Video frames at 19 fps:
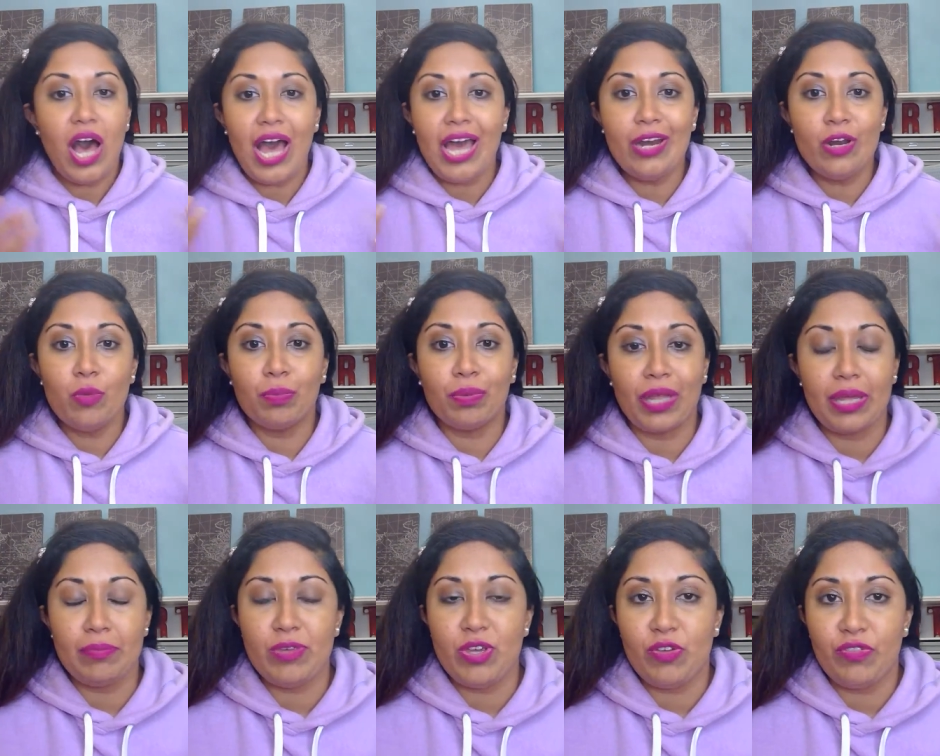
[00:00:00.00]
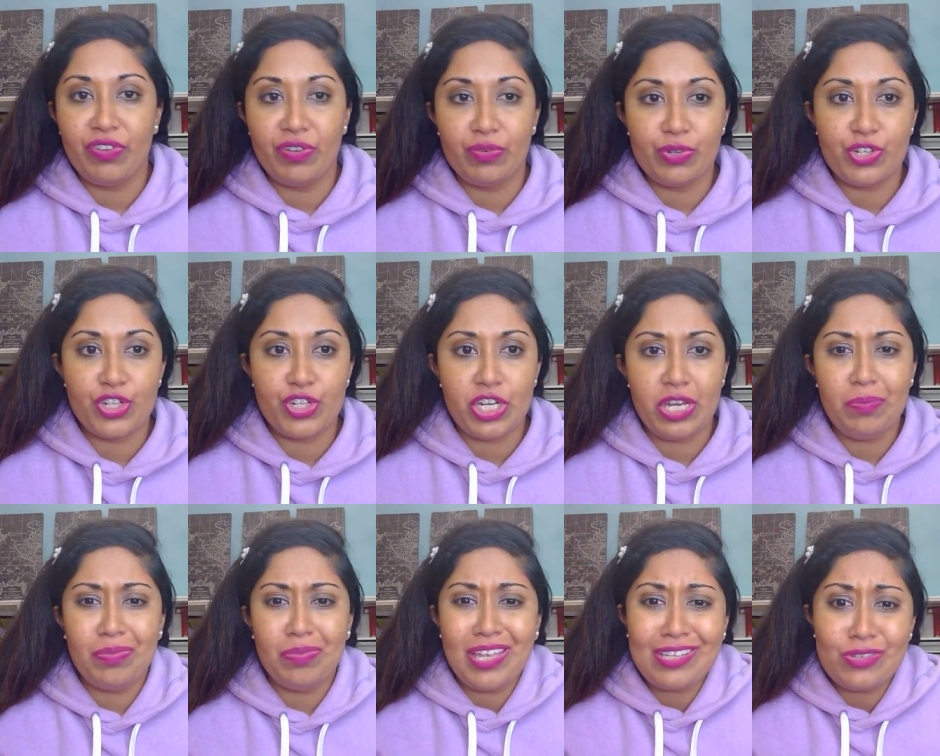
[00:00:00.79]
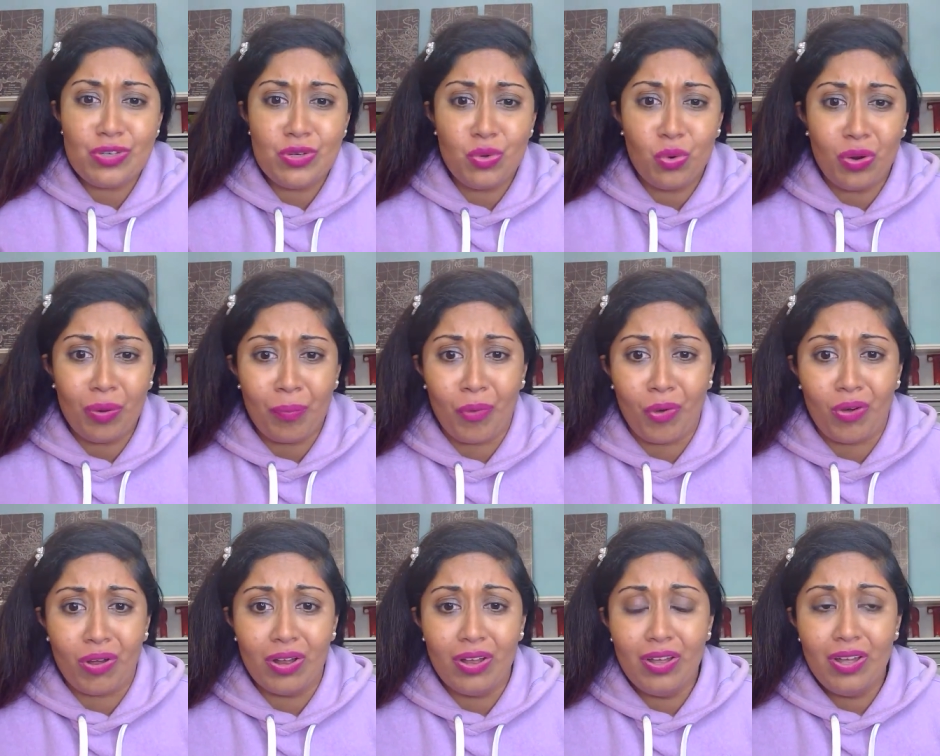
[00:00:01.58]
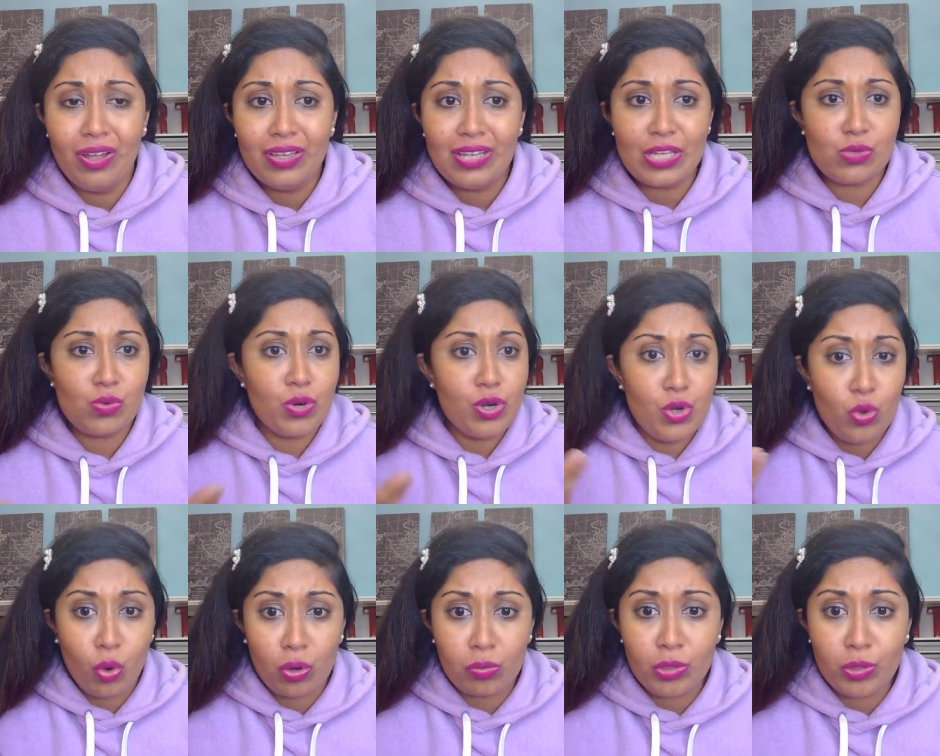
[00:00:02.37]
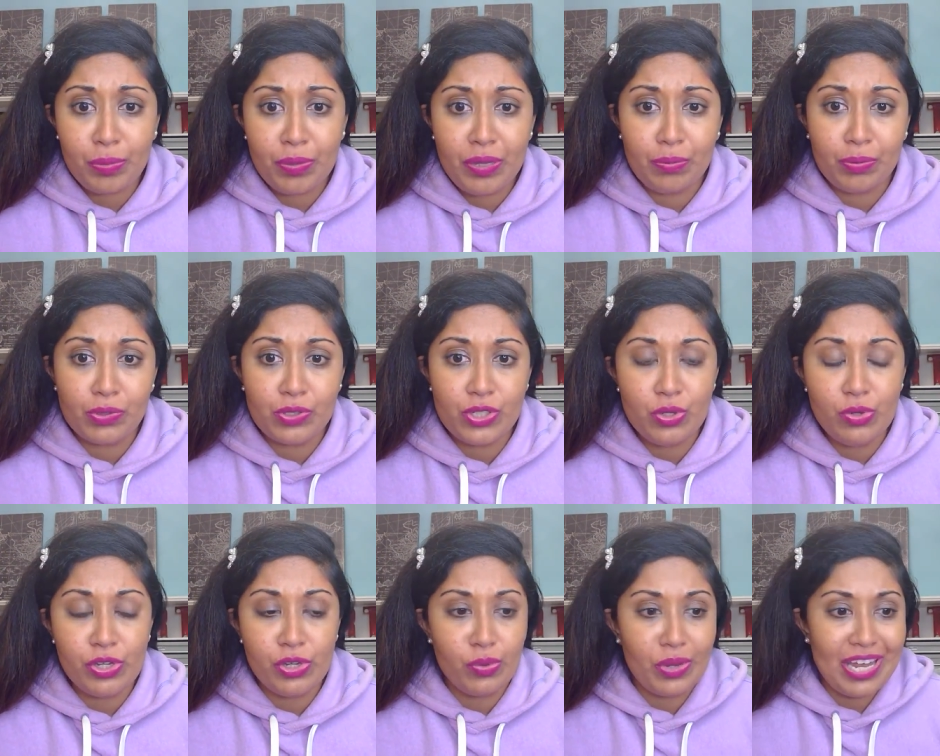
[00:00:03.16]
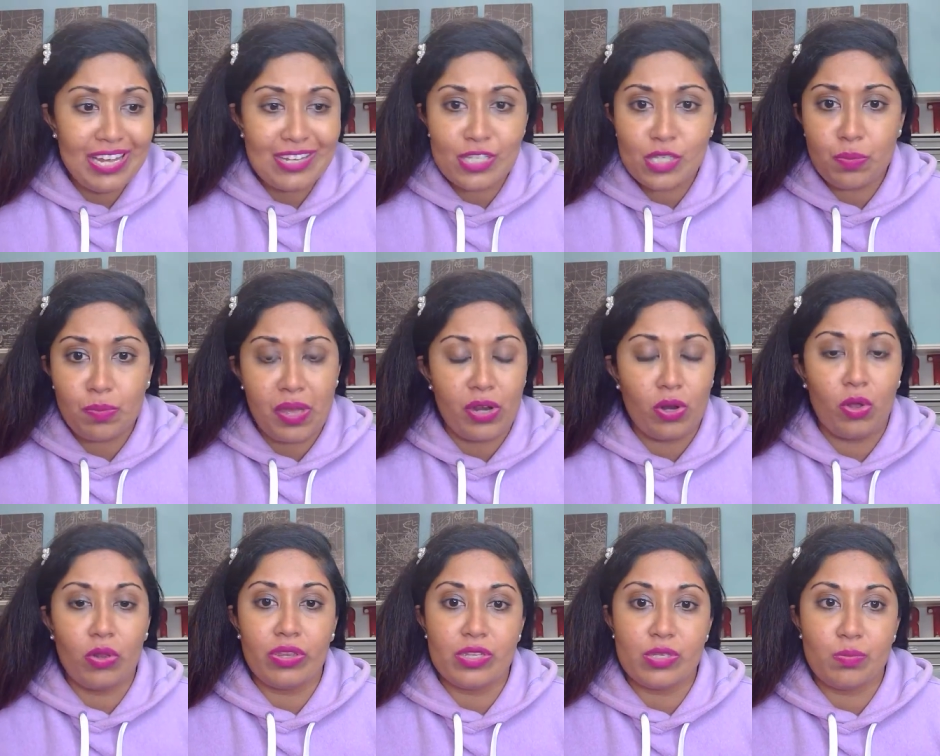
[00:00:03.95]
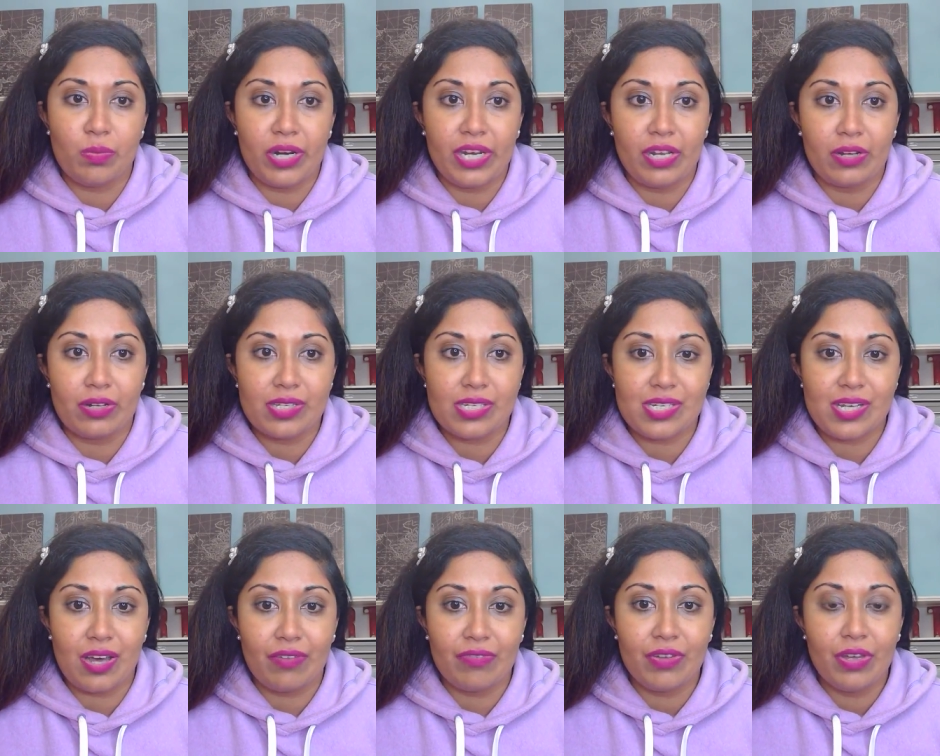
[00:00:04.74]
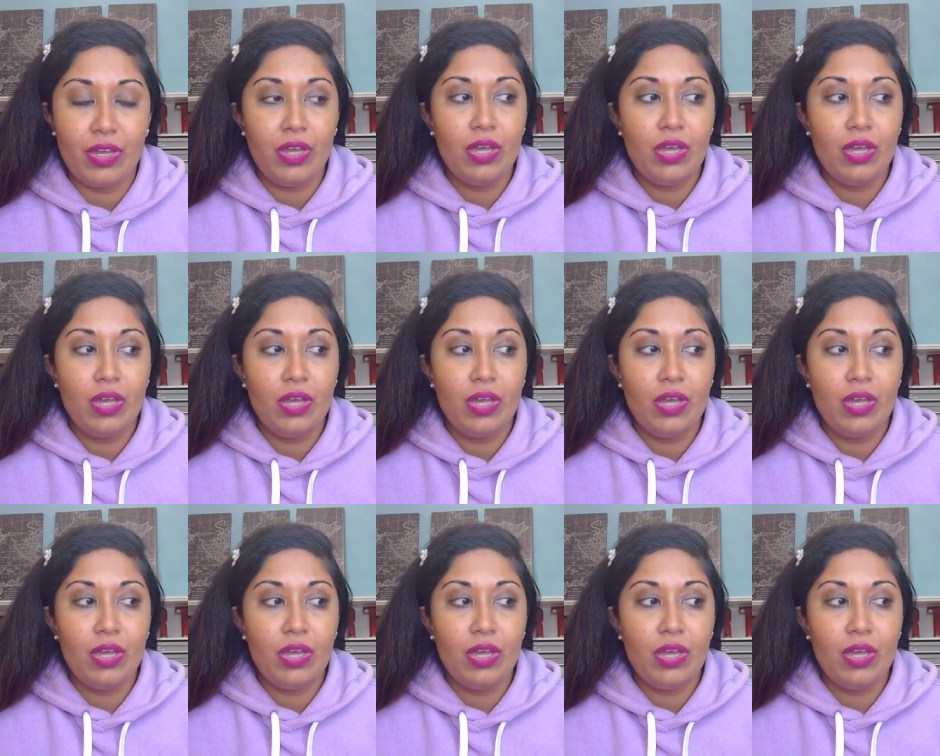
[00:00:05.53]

I don't blame you if it was cheap. That's normal. That's what normal people do. You can't spend all this money on stuff.